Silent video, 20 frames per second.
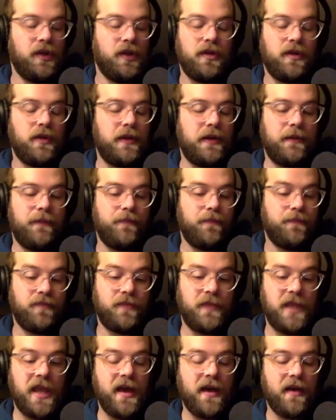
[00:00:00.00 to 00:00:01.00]
And
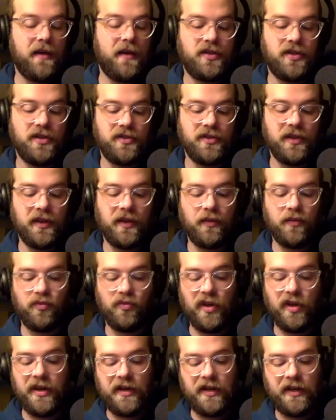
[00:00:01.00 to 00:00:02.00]
yeah, just like
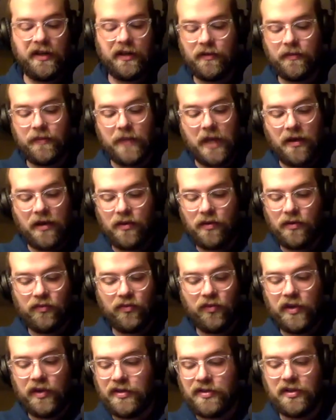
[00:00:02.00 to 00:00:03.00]
reading about and
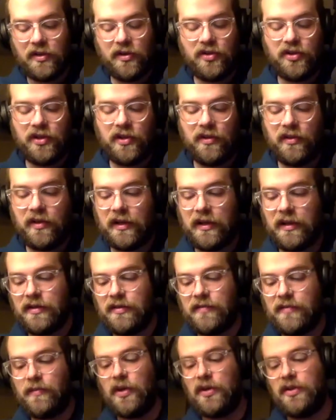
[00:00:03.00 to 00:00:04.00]
researching like
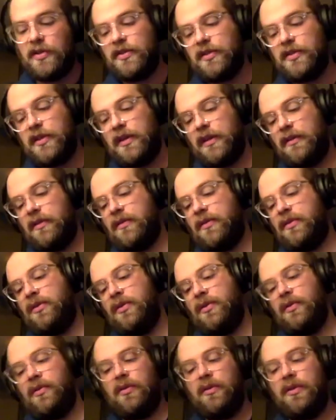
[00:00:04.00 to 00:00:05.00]
as much as I
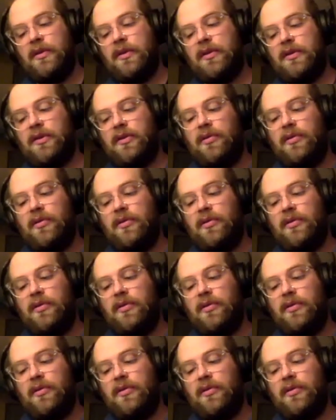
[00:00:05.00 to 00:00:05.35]
could